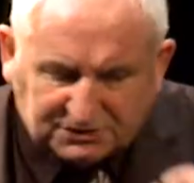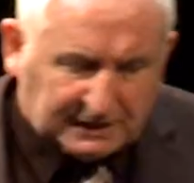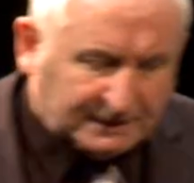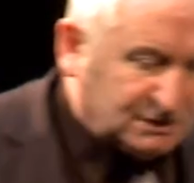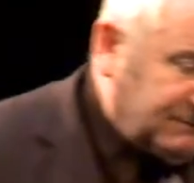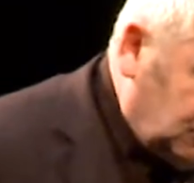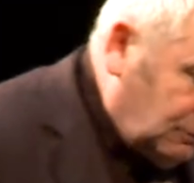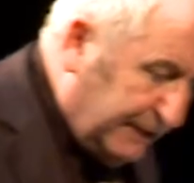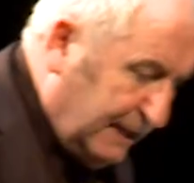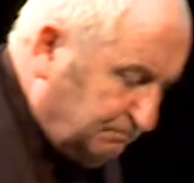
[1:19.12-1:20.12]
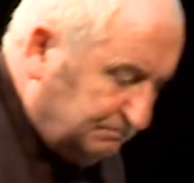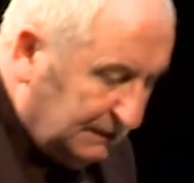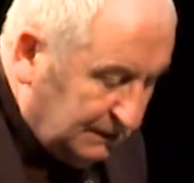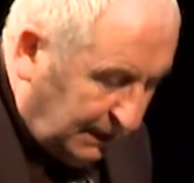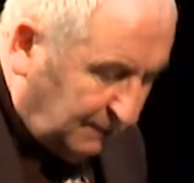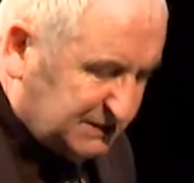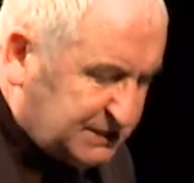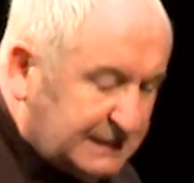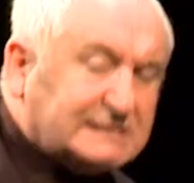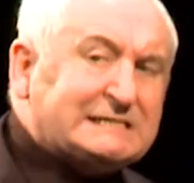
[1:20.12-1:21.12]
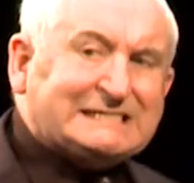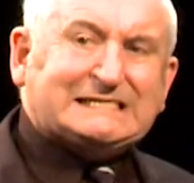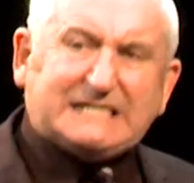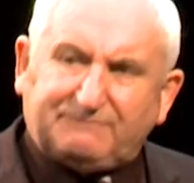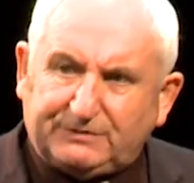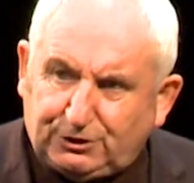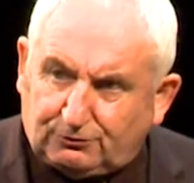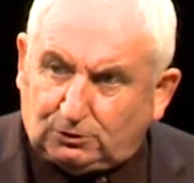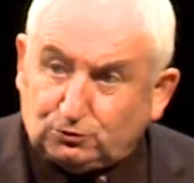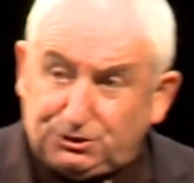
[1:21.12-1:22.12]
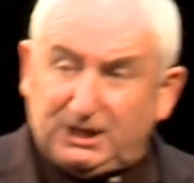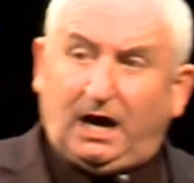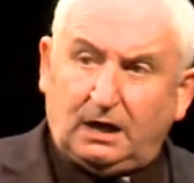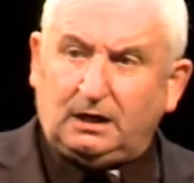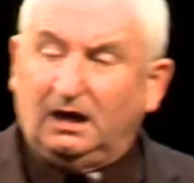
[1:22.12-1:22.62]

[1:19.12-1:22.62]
sketch of who I am. I'm a 67-year-old young